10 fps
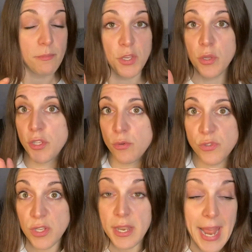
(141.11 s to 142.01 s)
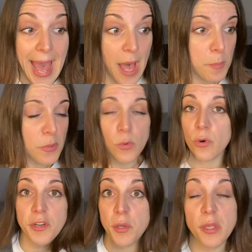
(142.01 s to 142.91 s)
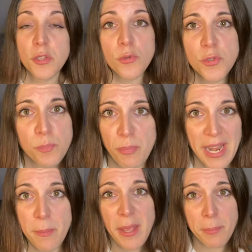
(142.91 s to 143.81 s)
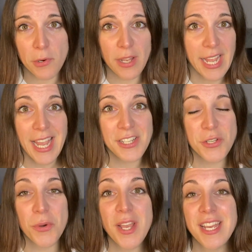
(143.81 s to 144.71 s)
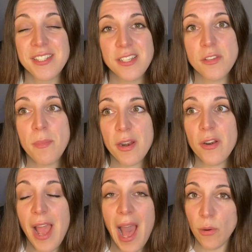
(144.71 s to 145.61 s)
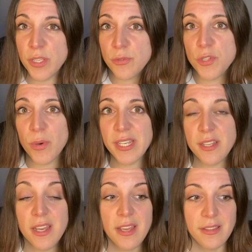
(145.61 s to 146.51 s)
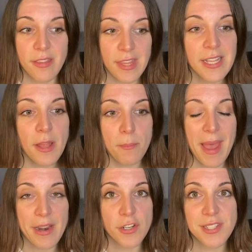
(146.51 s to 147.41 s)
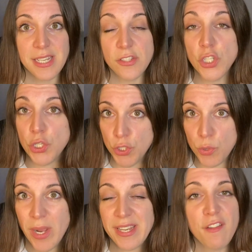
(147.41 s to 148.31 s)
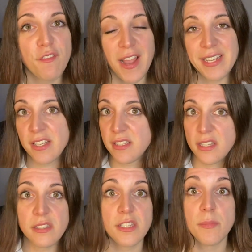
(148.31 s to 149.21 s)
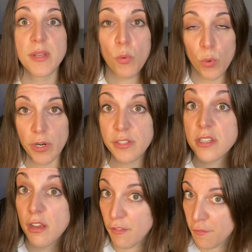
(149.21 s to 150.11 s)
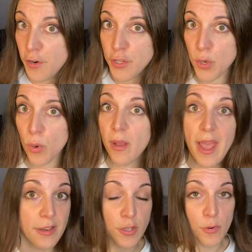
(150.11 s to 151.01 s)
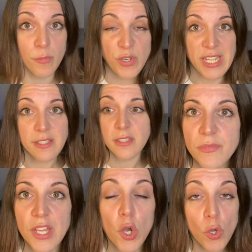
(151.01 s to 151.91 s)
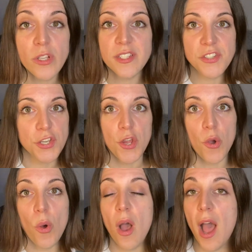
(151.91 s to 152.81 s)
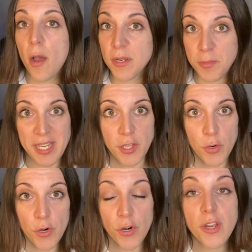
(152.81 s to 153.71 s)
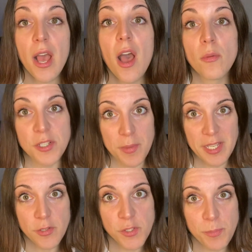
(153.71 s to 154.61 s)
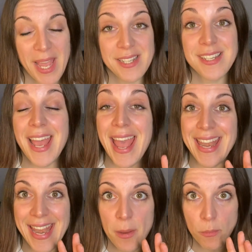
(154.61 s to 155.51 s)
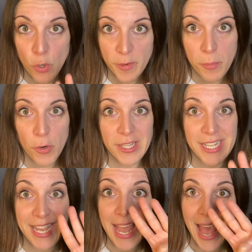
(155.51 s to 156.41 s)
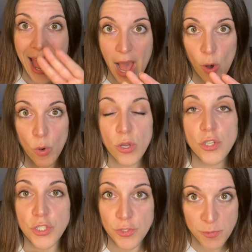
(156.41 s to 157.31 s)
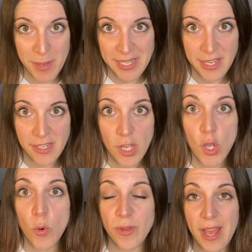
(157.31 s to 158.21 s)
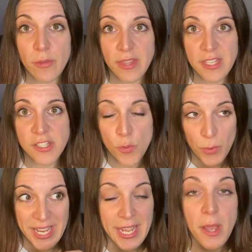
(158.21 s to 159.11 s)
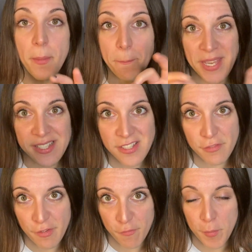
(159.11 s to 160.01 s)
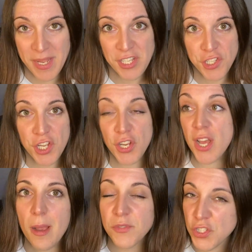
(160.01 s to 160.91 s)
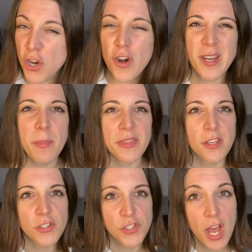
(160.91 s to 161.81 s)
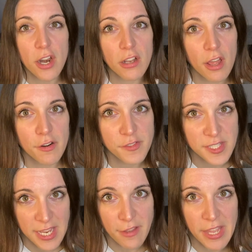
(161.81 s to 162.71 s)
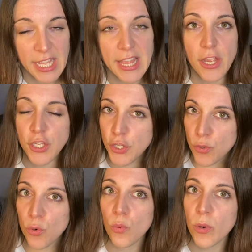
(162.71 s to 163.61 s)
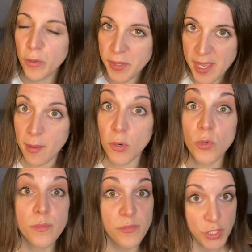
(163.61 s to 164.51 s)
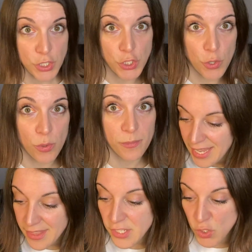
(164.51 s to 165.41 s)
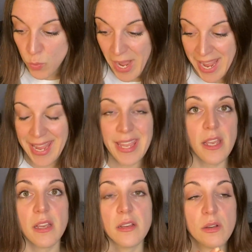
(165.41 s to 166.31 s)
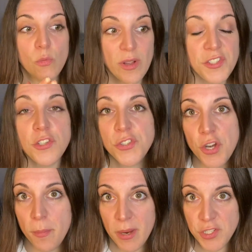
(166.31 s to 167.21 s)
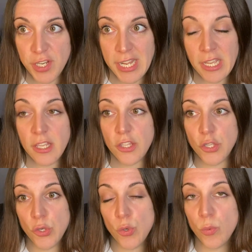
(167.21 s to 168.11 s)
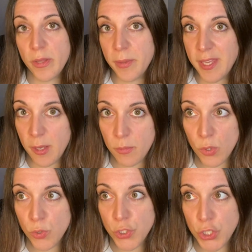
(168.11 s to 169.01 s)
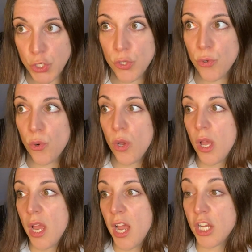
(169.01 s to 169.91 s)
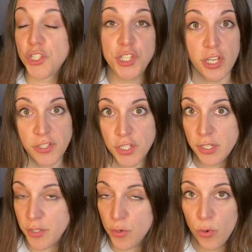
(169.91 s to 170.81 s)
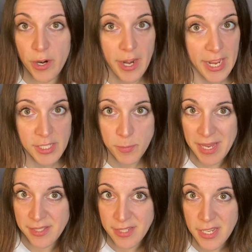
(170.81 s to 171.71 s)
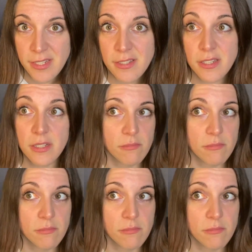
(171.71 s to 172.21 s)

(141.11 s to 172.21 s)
You can use an app, or you can use pen and paper like I do. It doesn't matter how you do it. The thing that matters is to do it and find a system that works for you and your own needs. The goal is to know how much money you earn, how much money you spend, and more importantly, how you spend it. Without these three pieces of information, I'm sorry, but there's not a lot of saving that you will be able to do. In this way, once you start budgeting, you will be able to adjust your expenses,